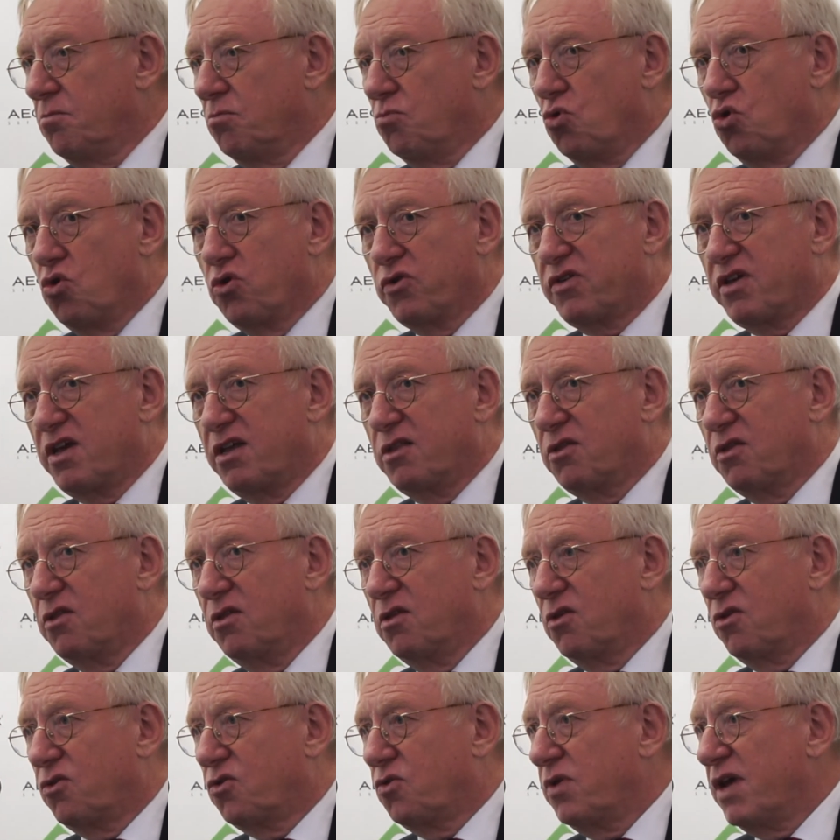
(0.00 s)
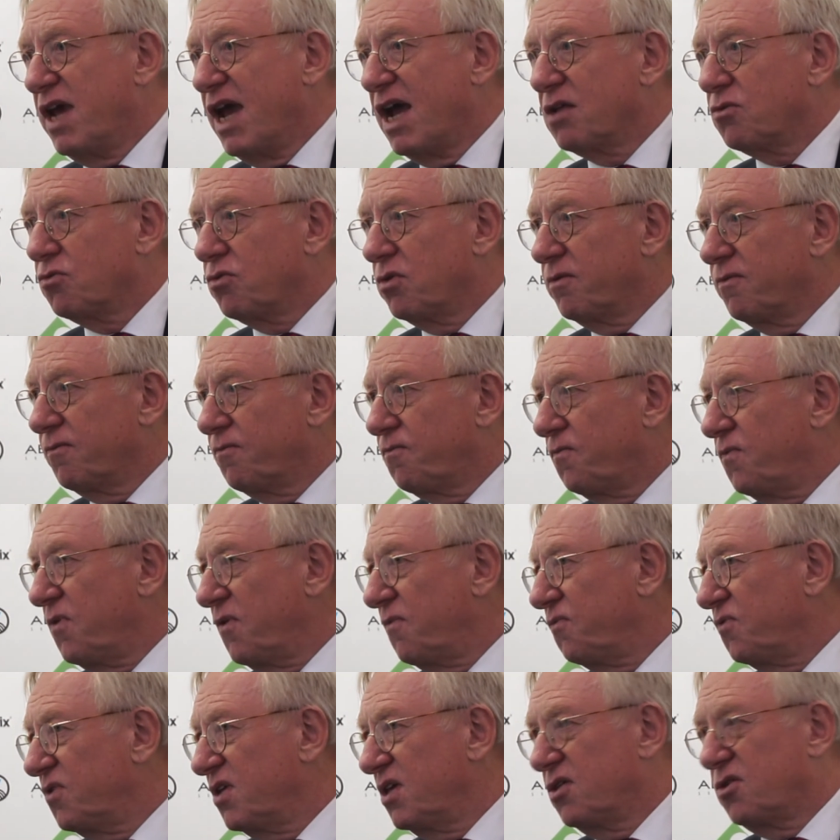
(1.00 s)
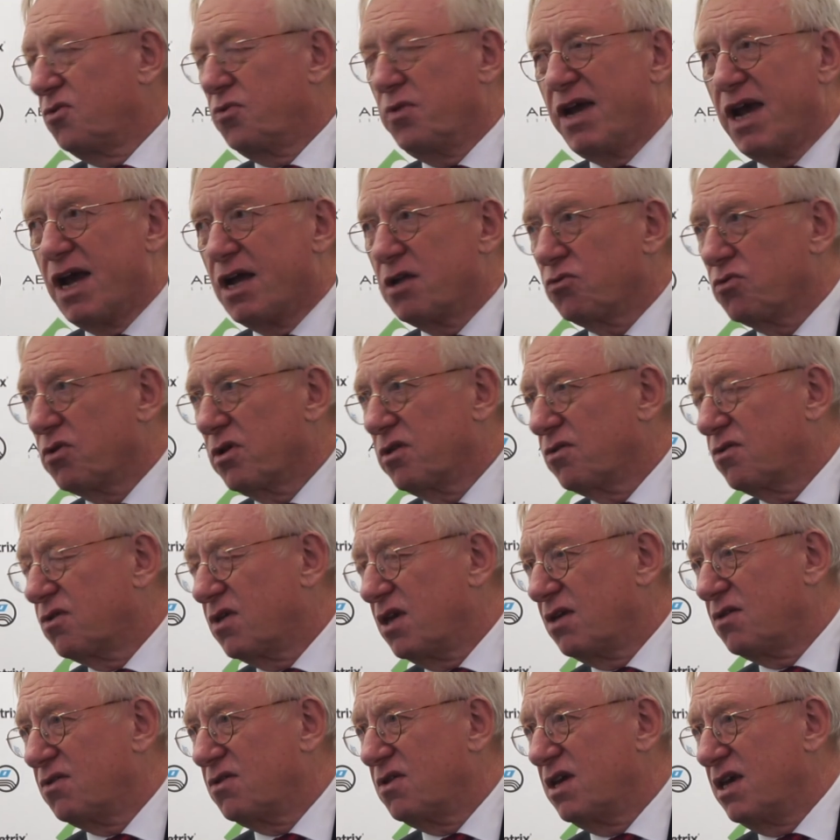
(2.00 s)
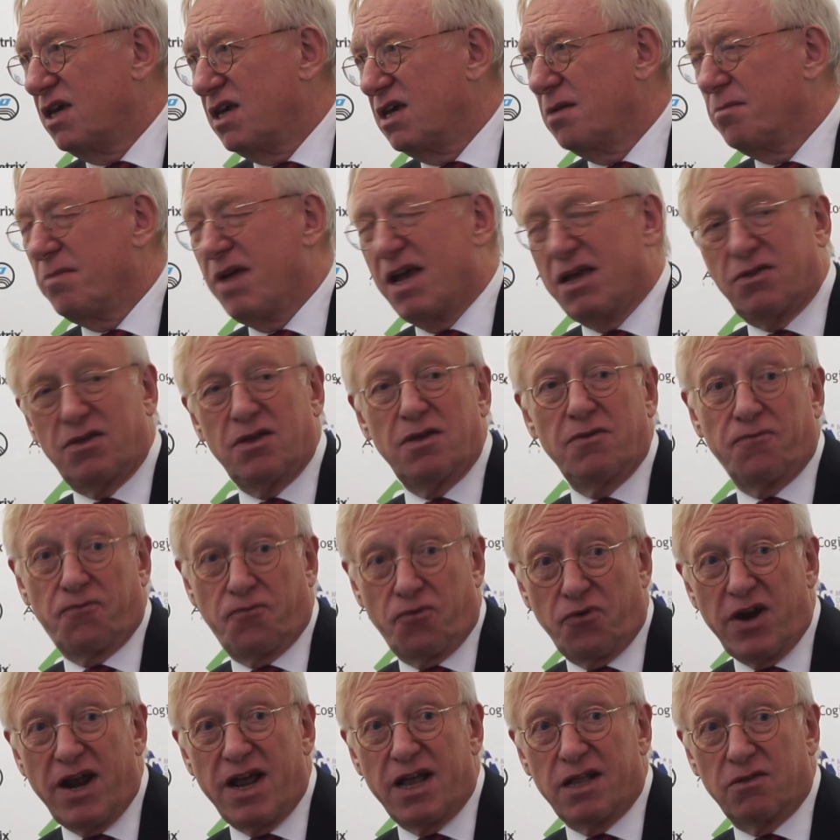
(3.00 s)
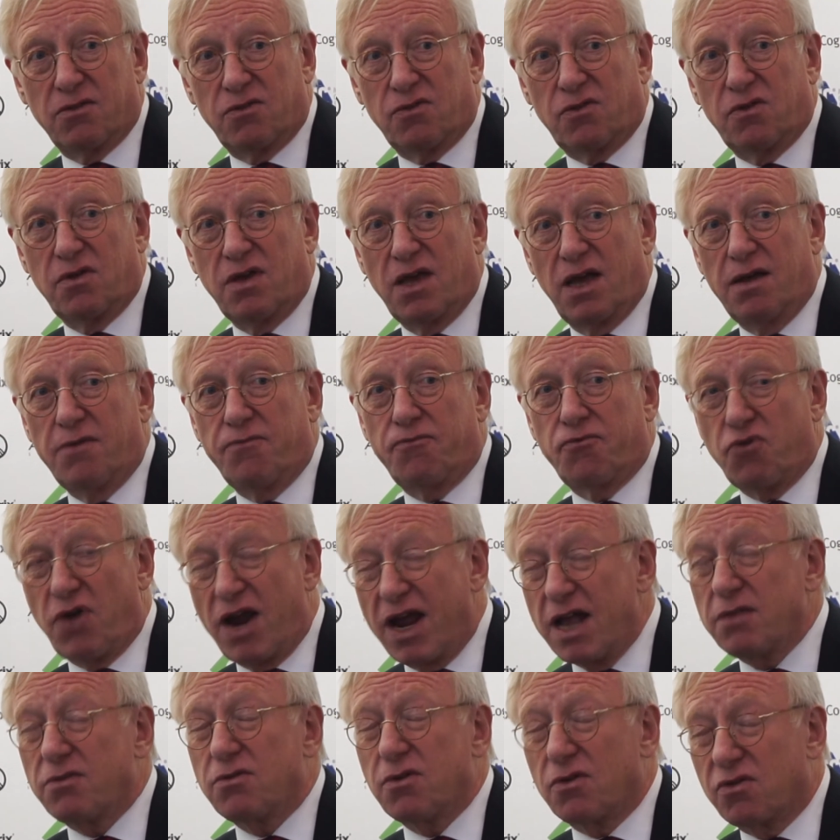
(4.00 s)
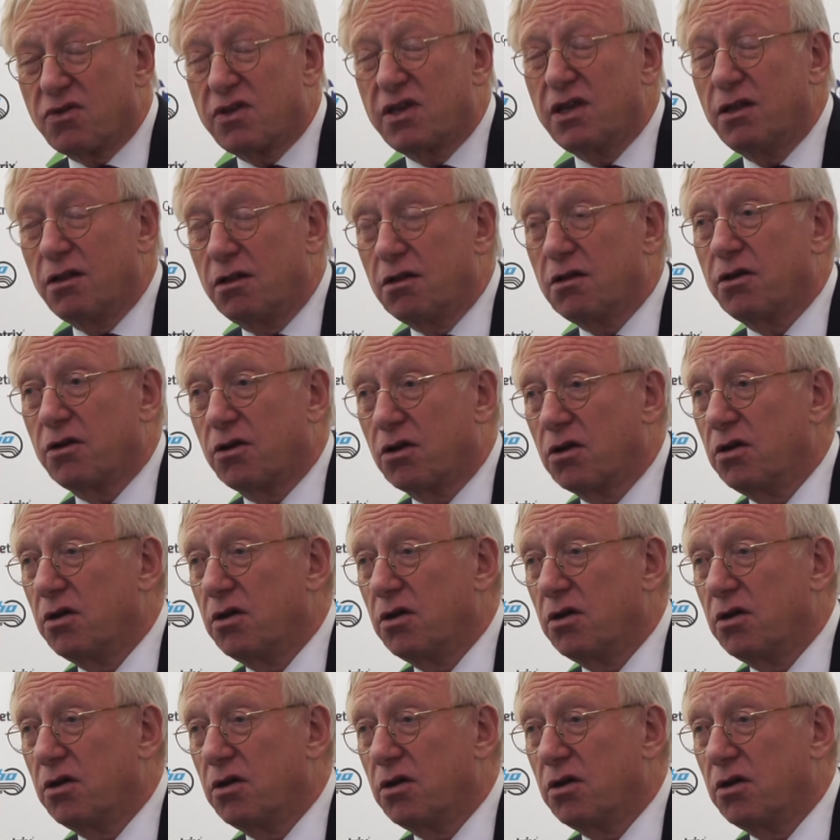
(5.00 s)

more than 350, 360 EMS in France. Yeah? France is still